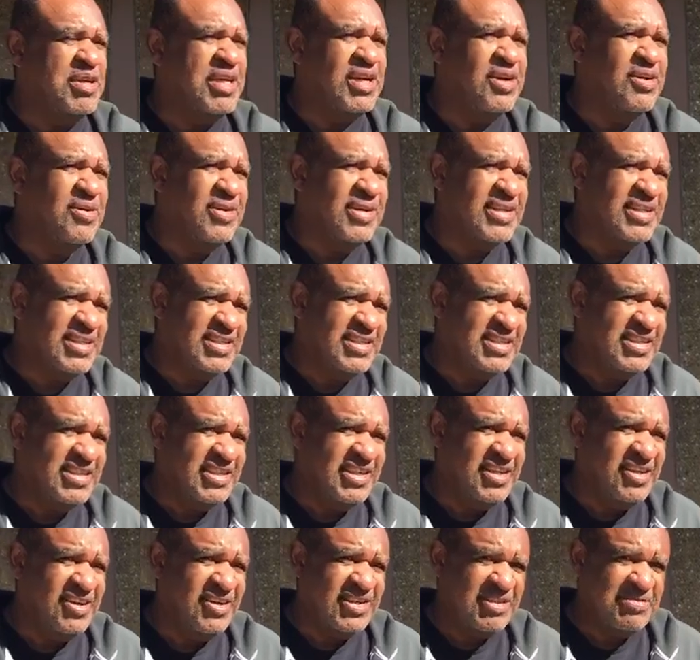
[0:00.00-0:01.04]
me going.
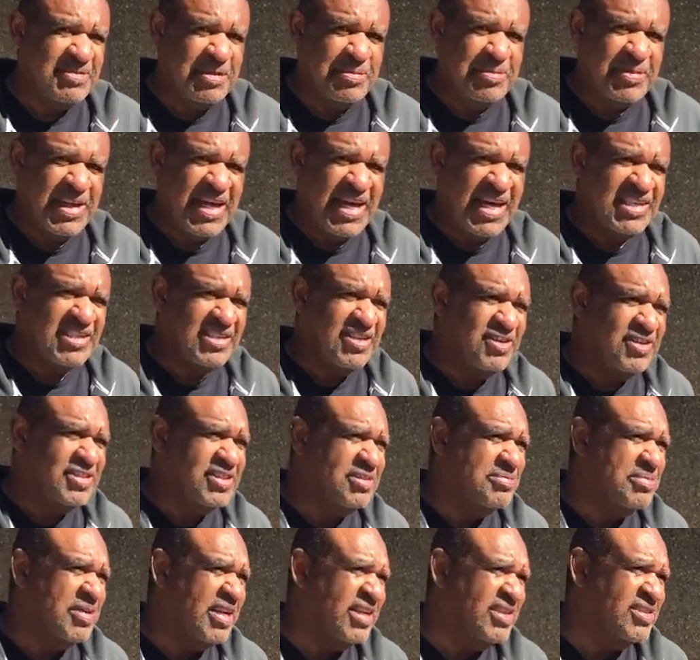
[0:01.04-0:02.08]
Because people ask, Coach,
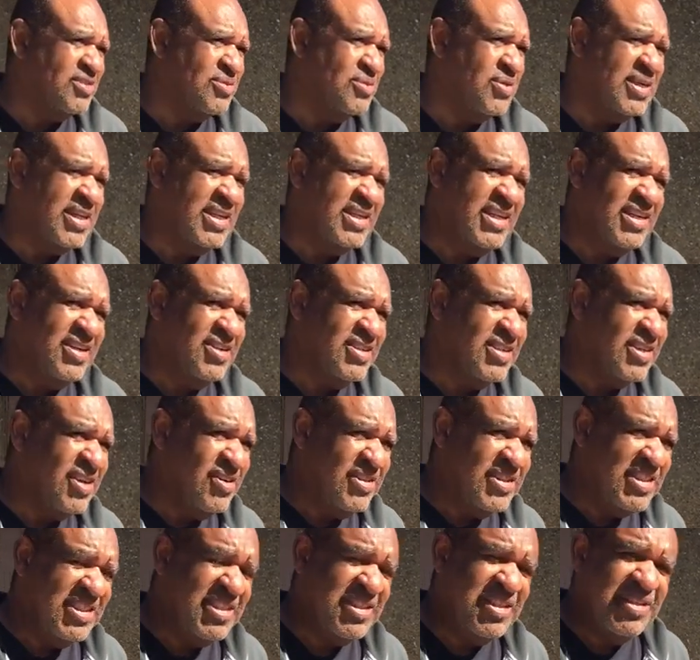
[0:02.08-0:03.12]
you've been 20 years
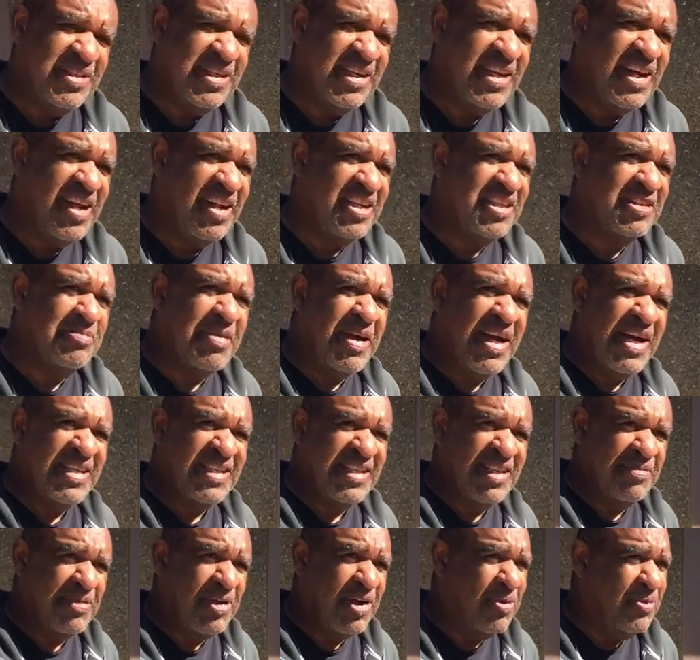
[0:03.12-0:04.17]
coaching junior college
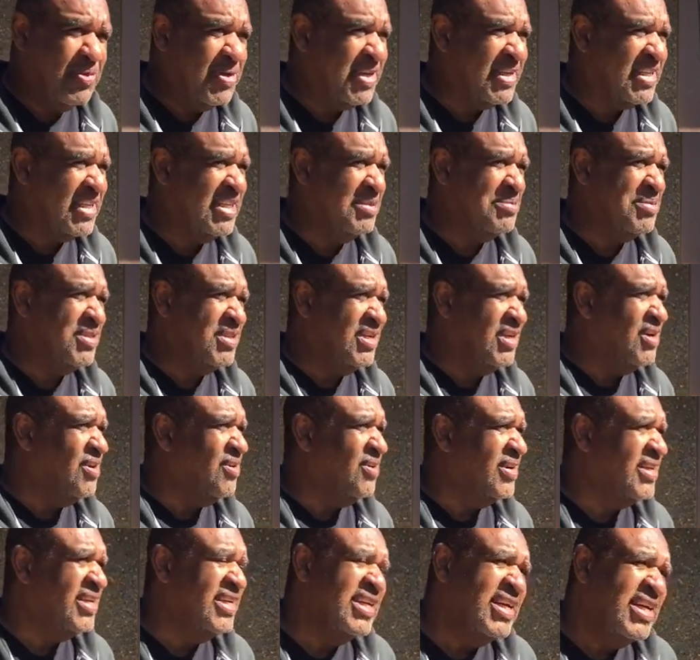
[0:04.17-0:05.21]
basketball. What keeps you
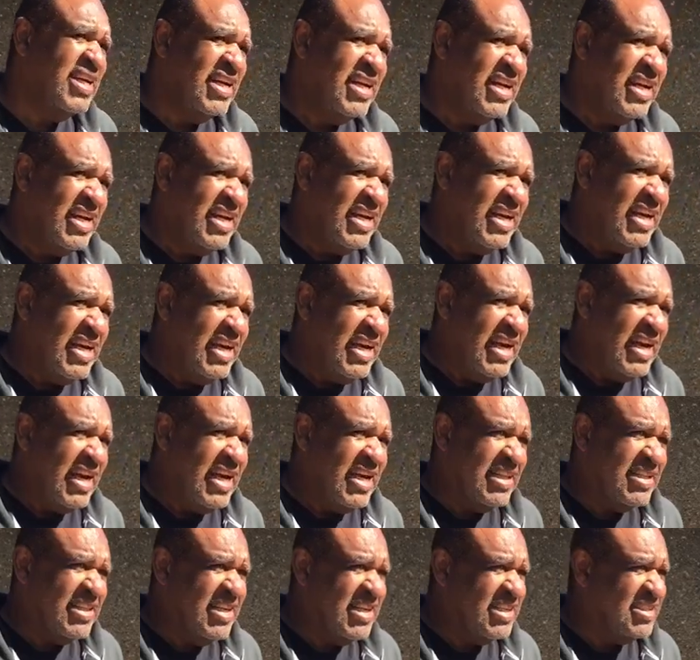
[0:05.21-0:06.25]
going?
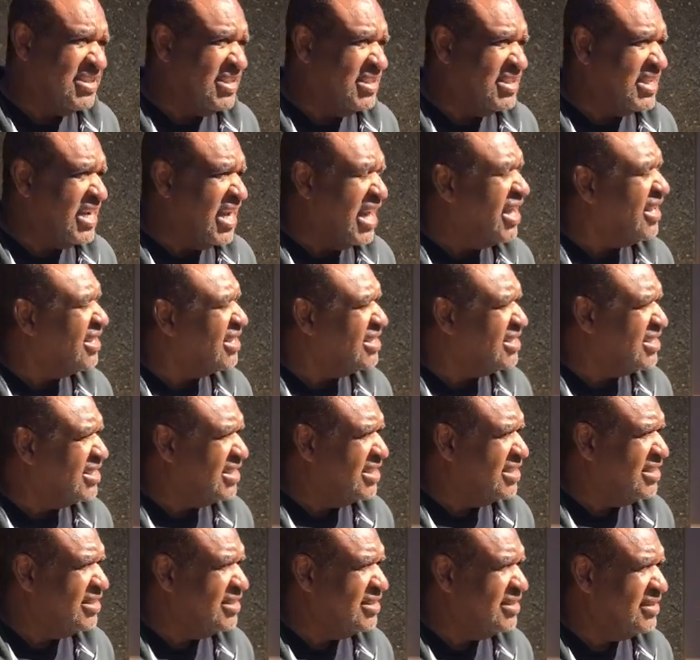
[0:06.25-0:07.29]
And I think it's a challenge.
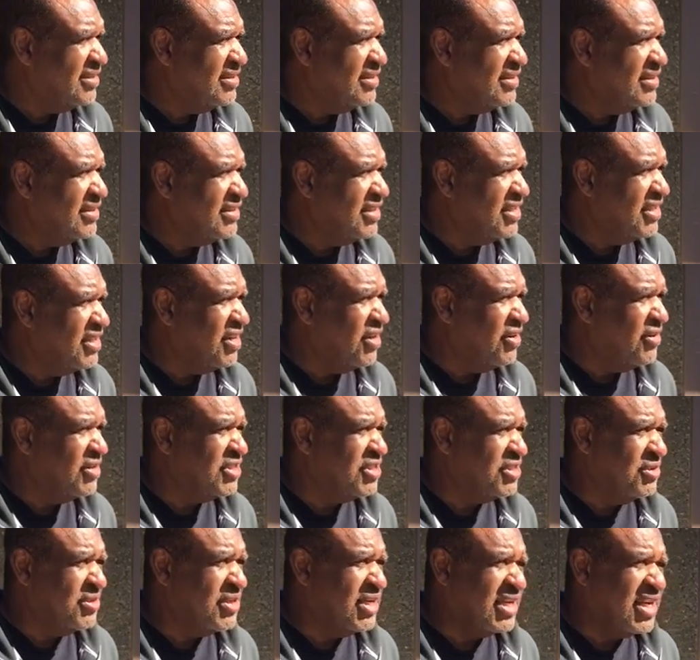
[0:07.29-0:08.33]

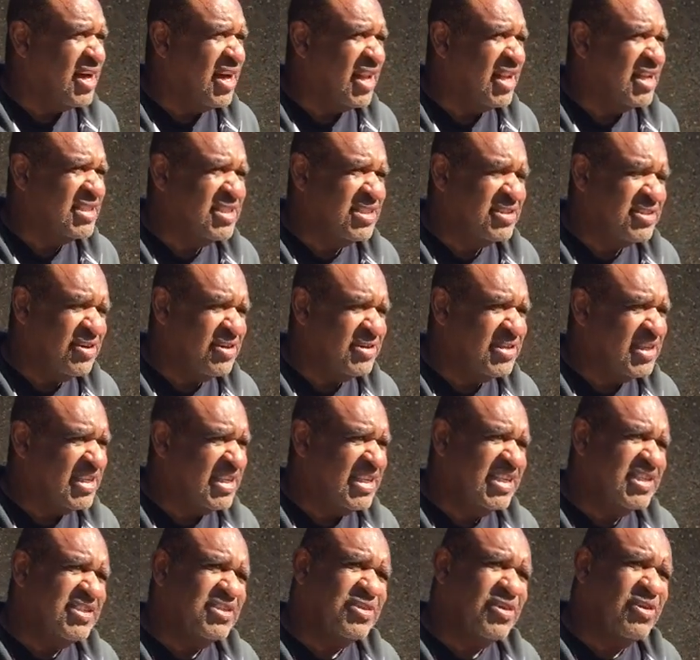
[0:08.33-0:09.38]
At junior college, you turn your
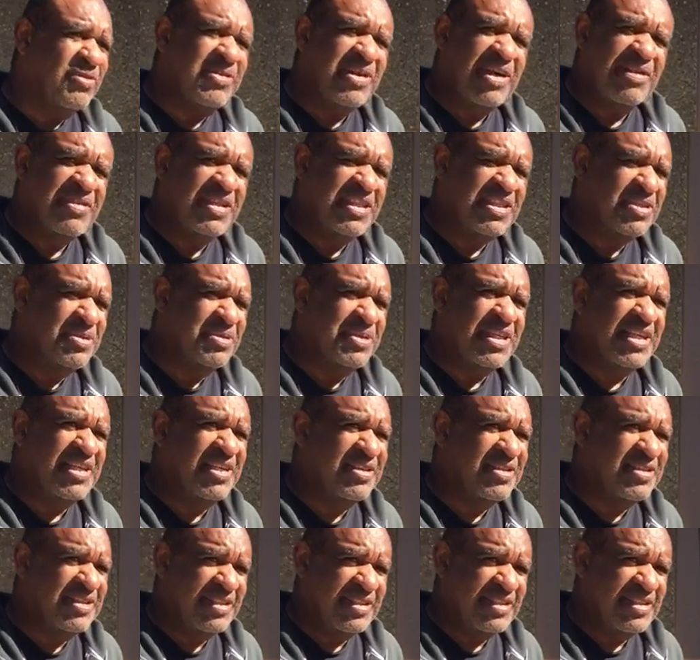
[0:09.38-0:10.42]
kids over every 2
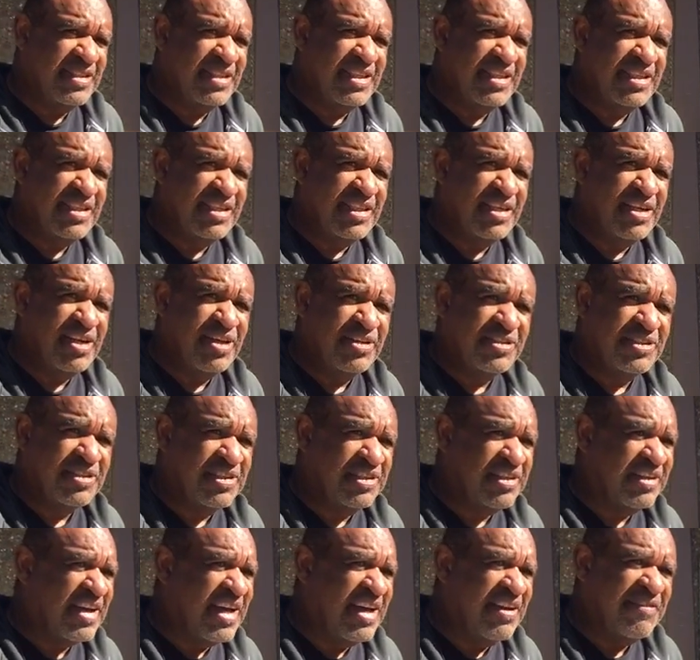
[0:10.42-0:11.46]
years. So
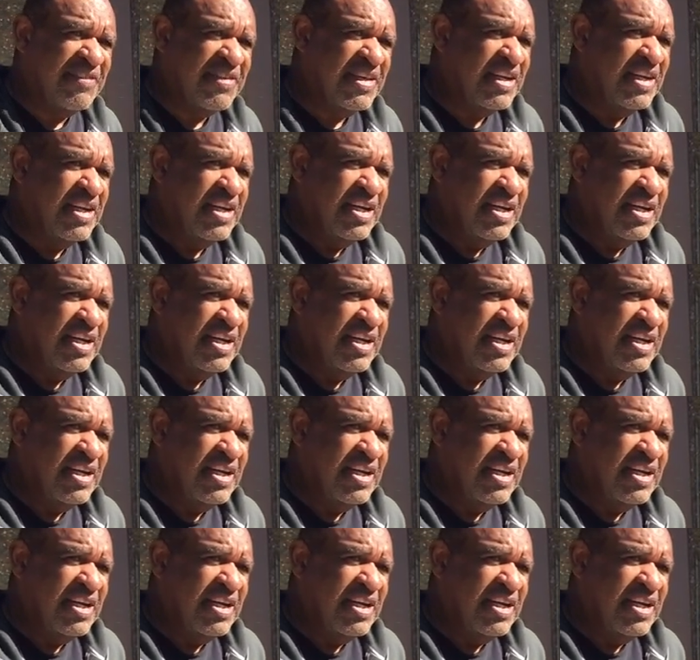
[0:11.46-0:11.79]
you got